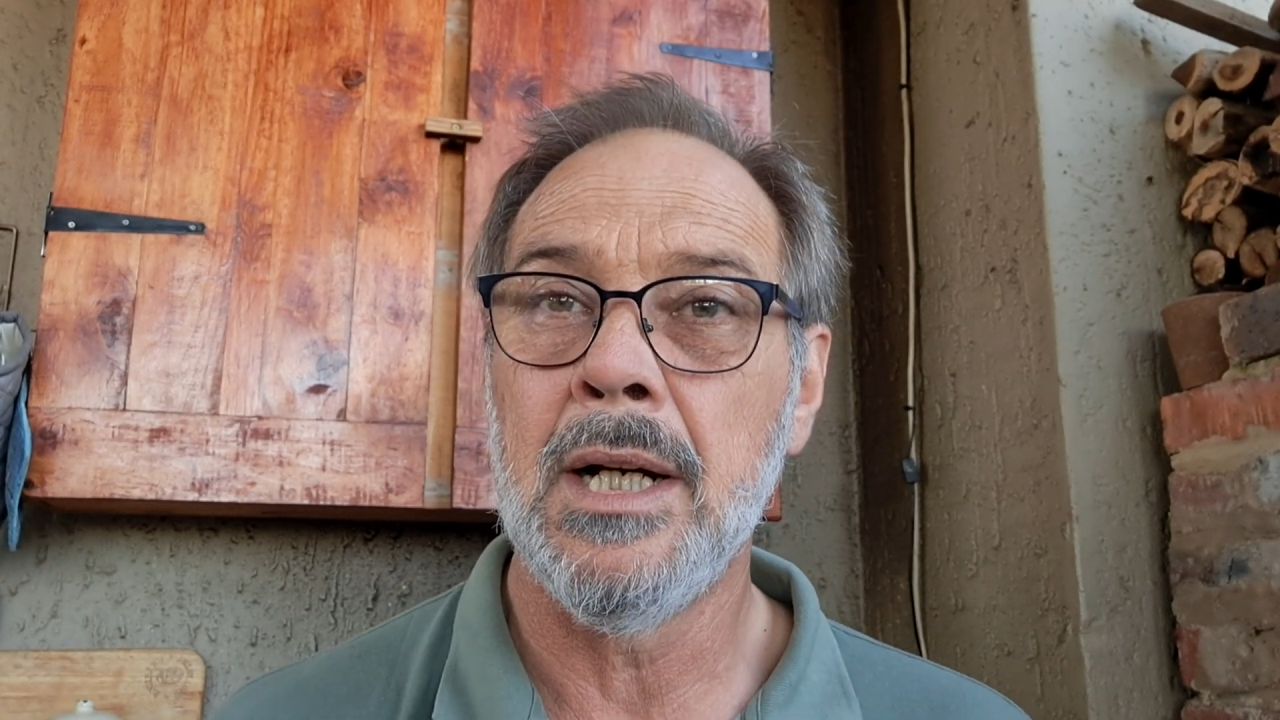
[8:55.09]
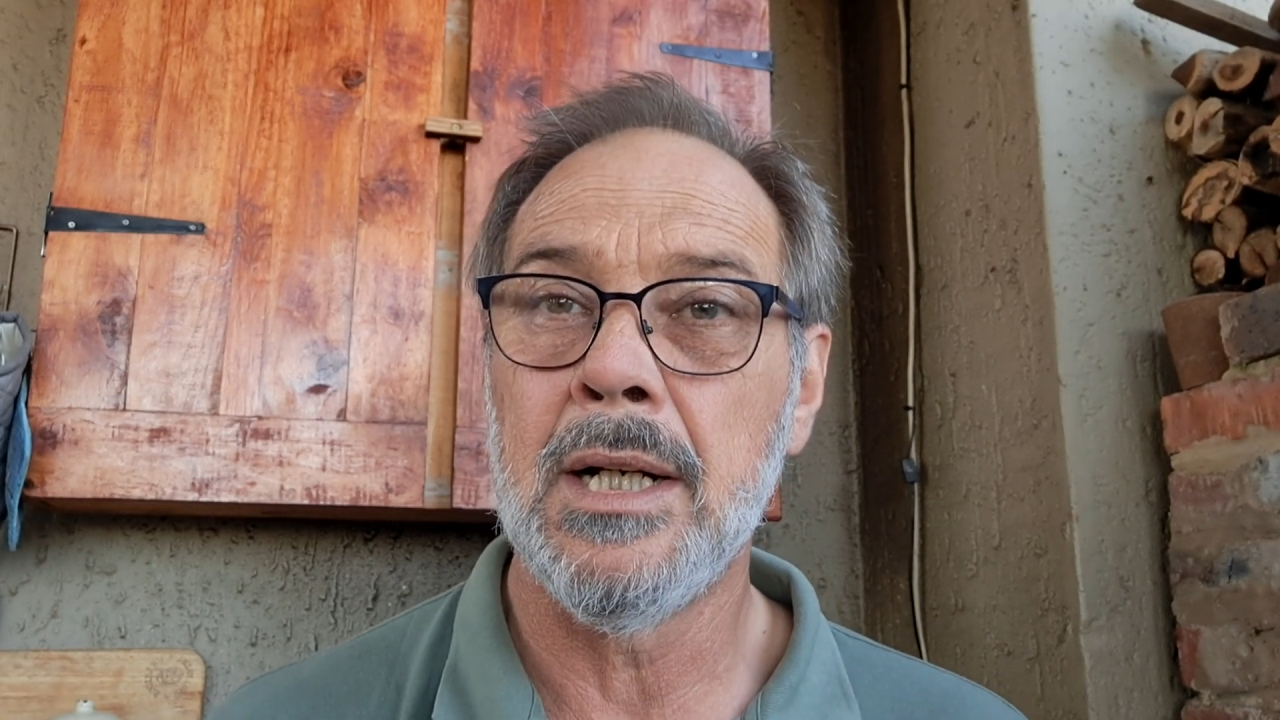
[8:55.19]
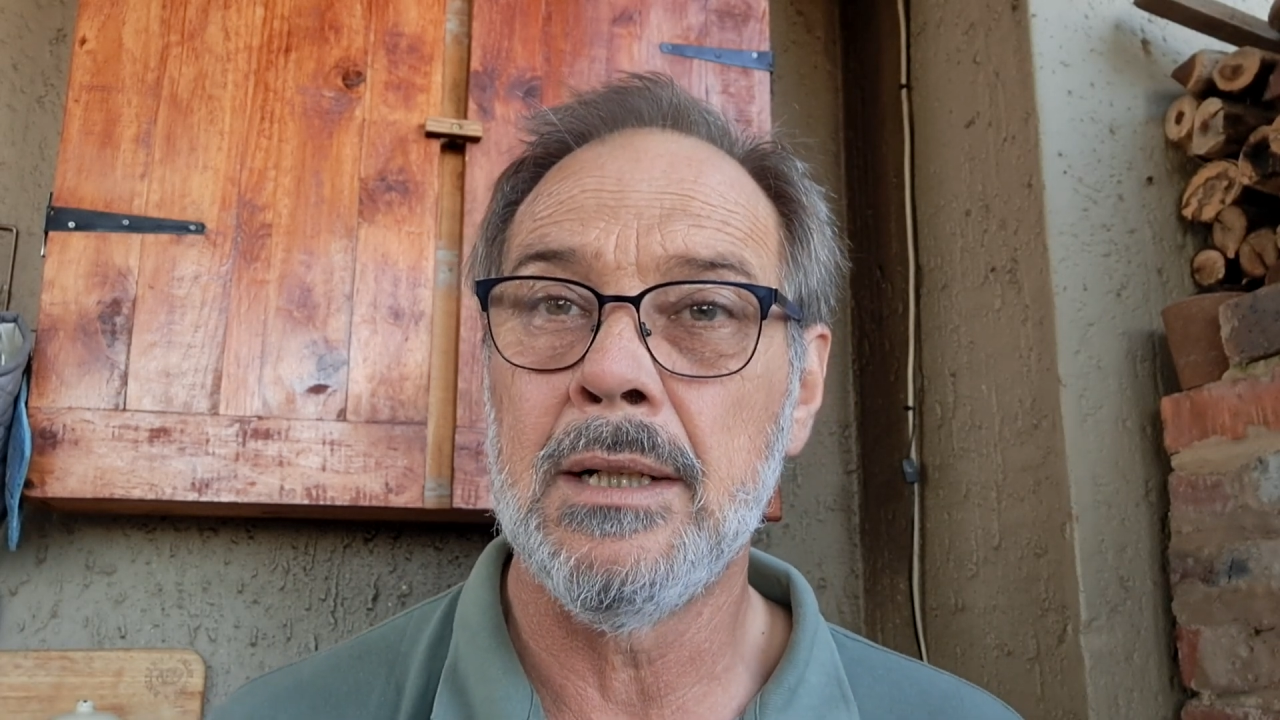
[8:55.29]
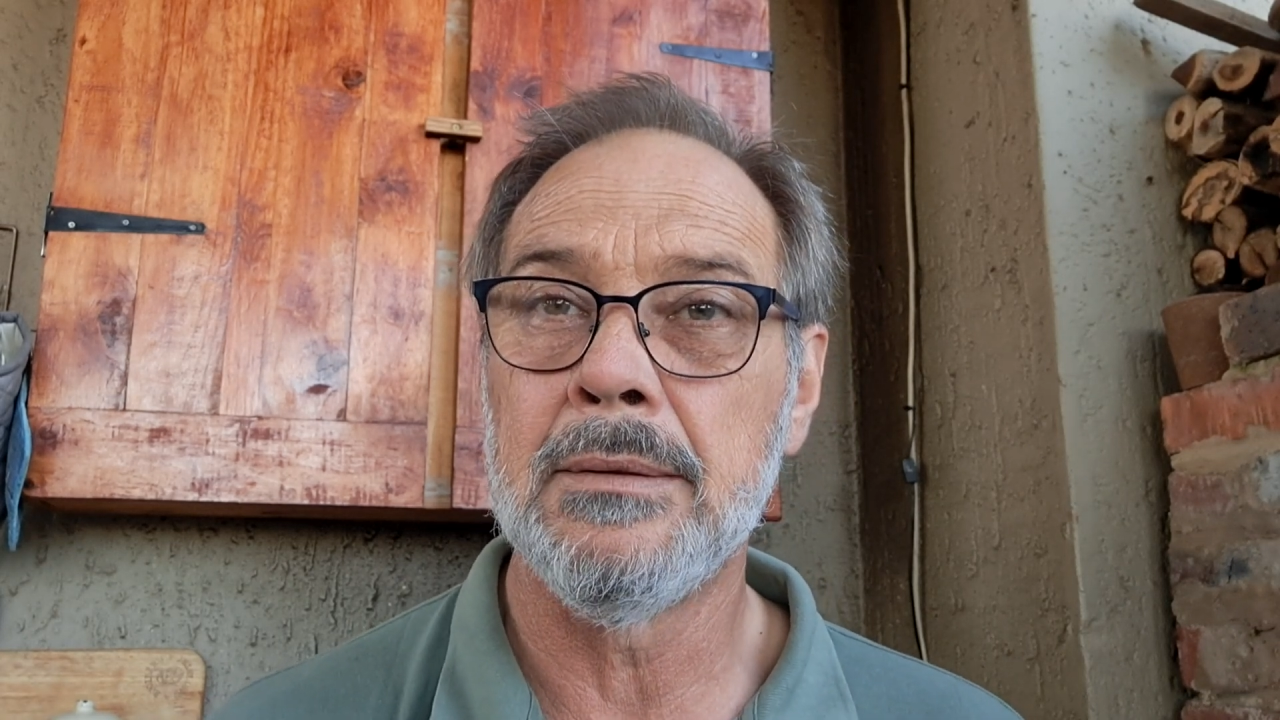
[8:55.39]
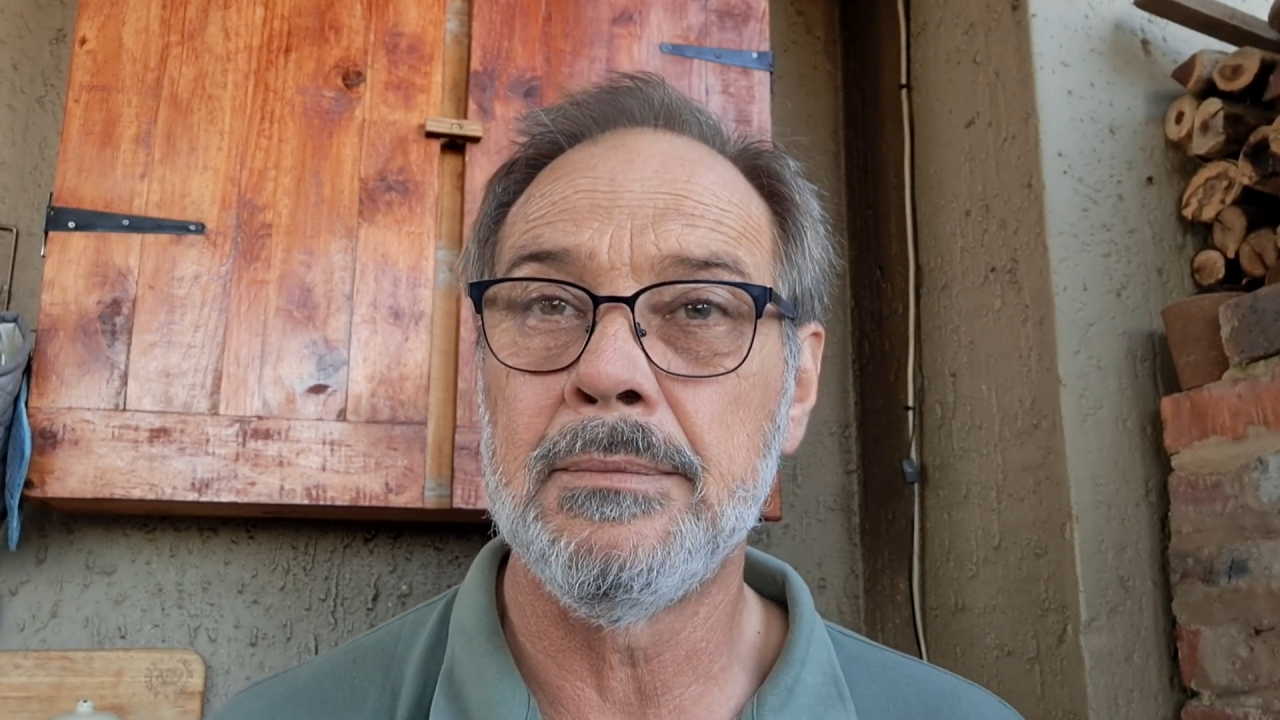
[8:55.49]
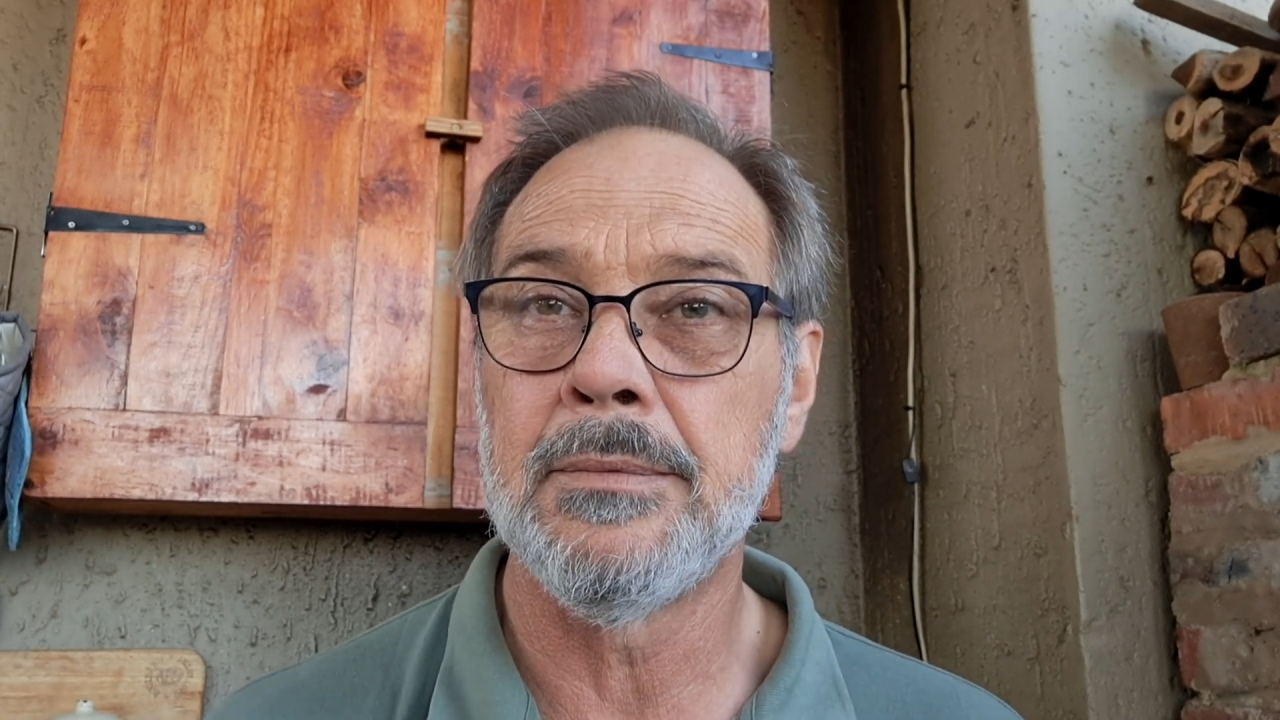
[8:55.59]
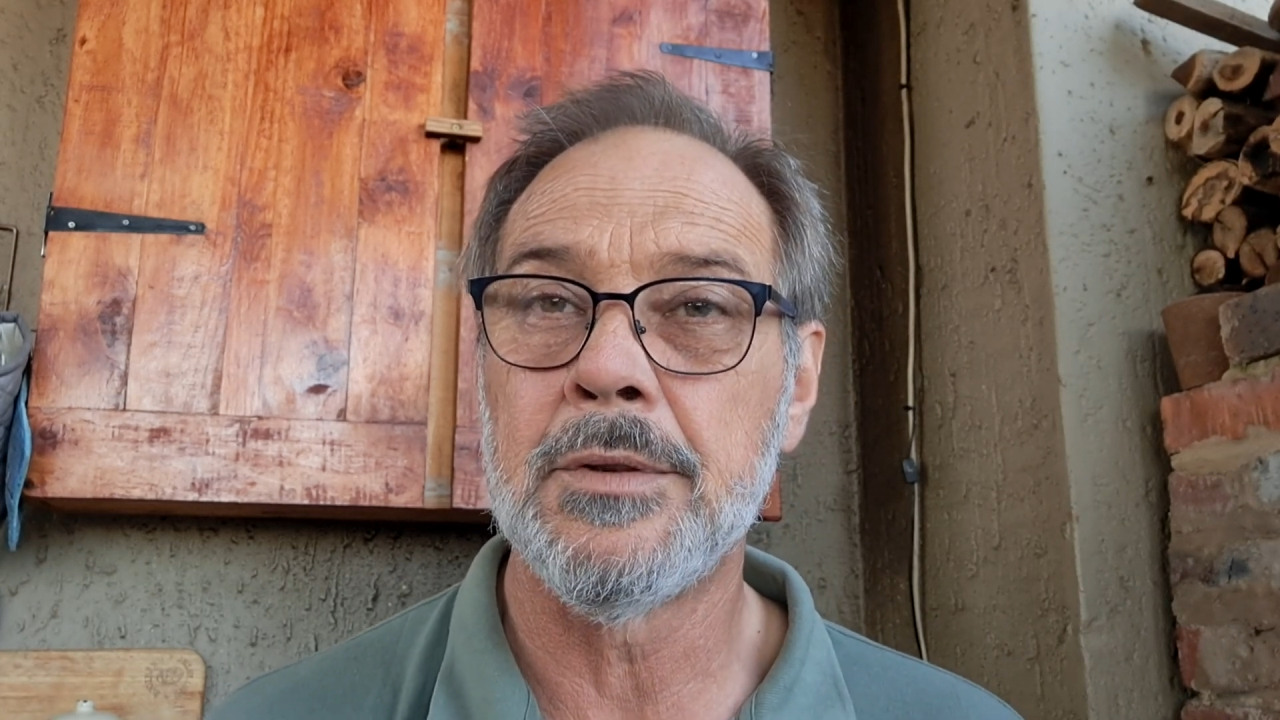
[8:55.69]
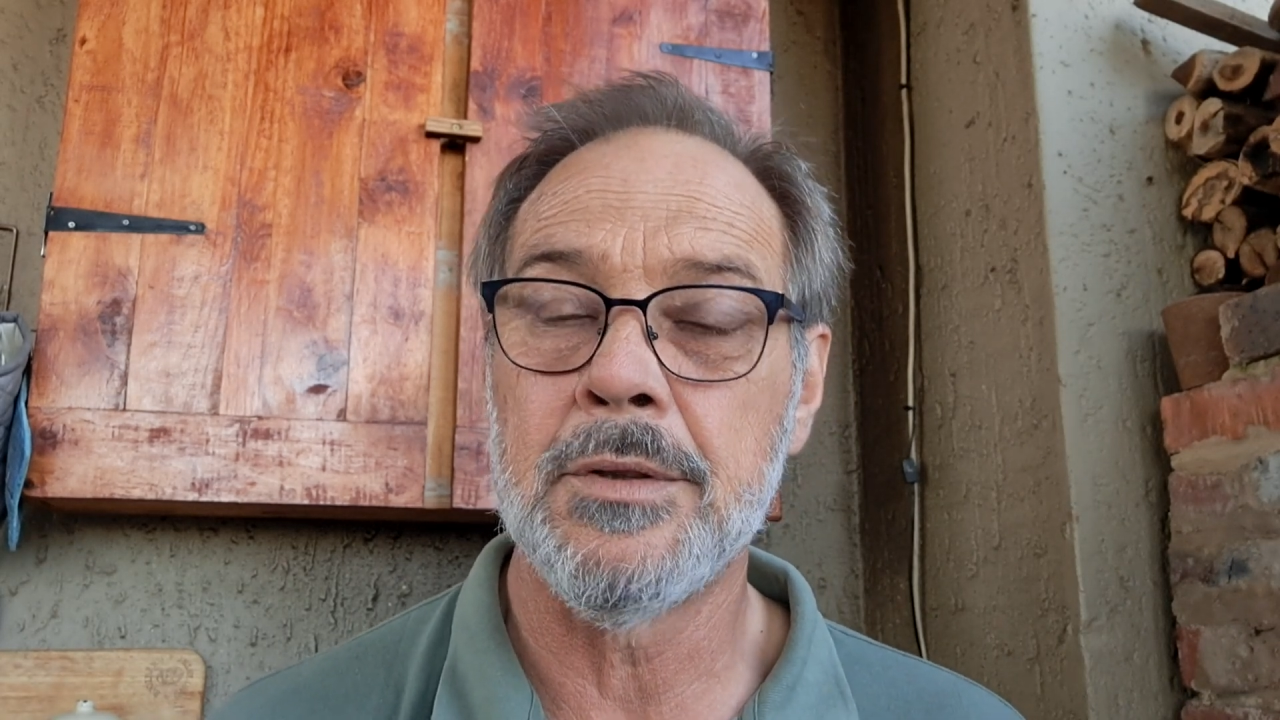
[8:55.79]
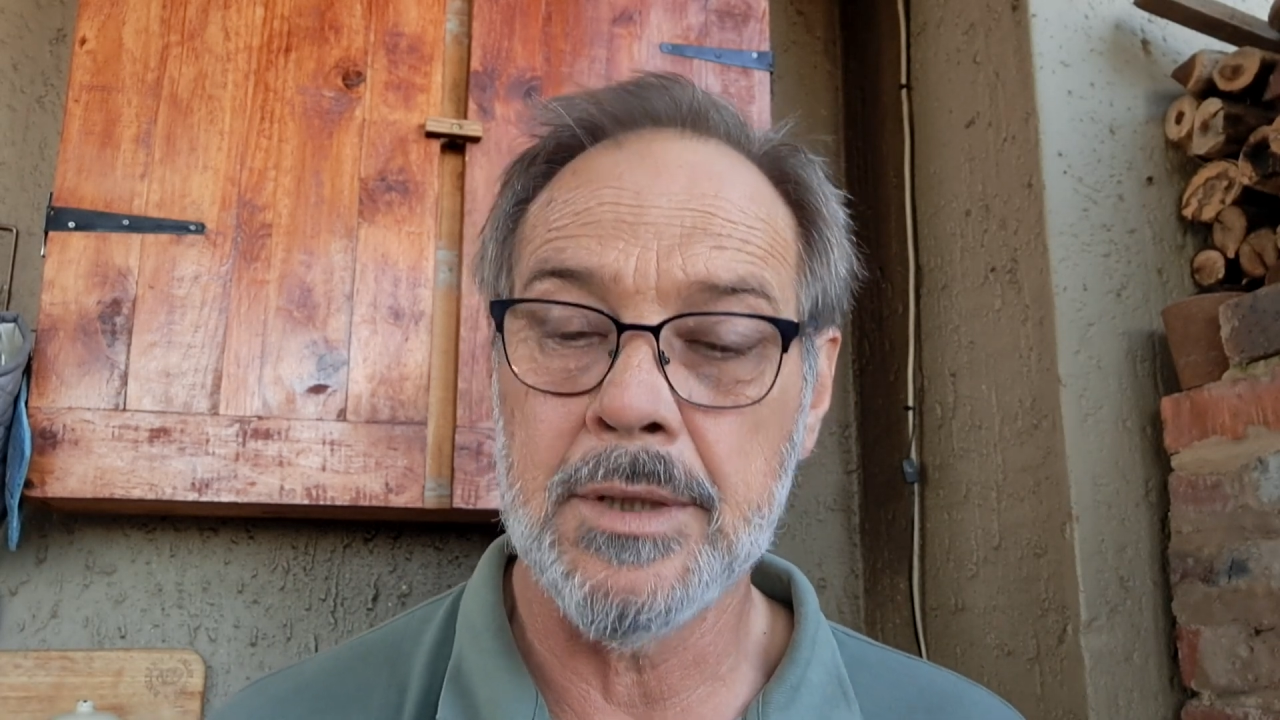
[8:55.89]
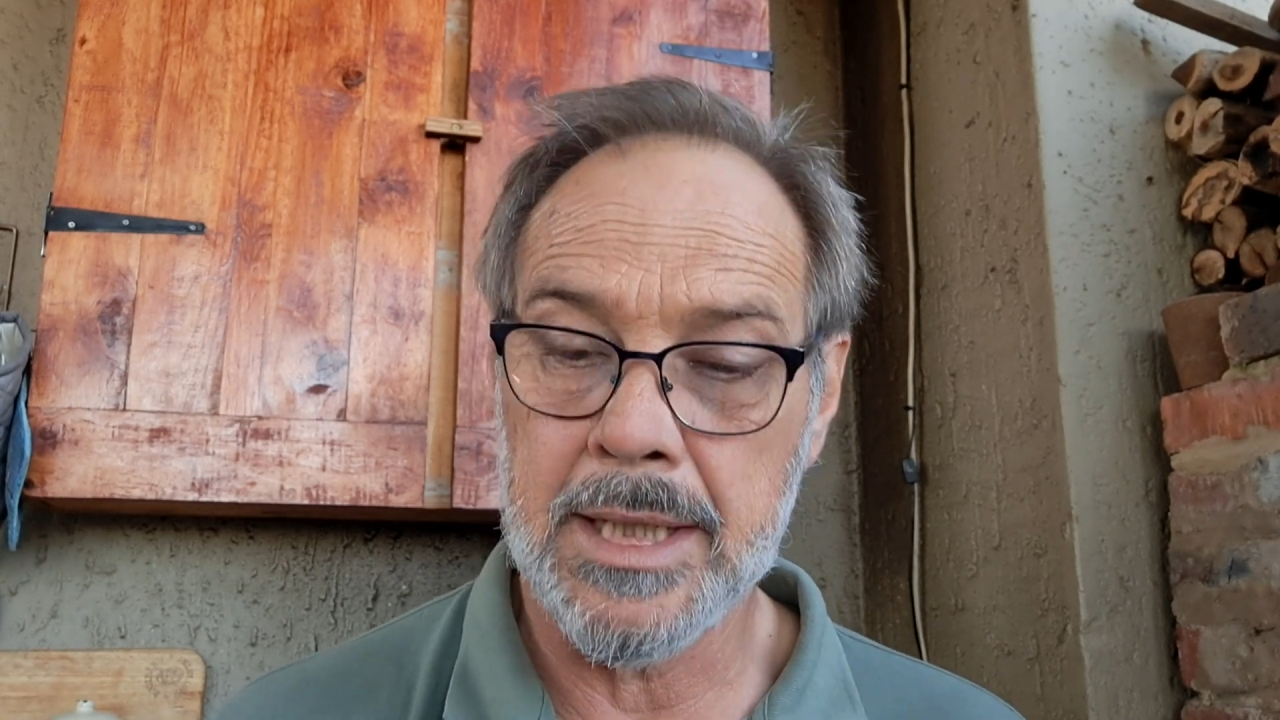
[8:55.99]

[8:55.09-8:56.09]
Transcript: to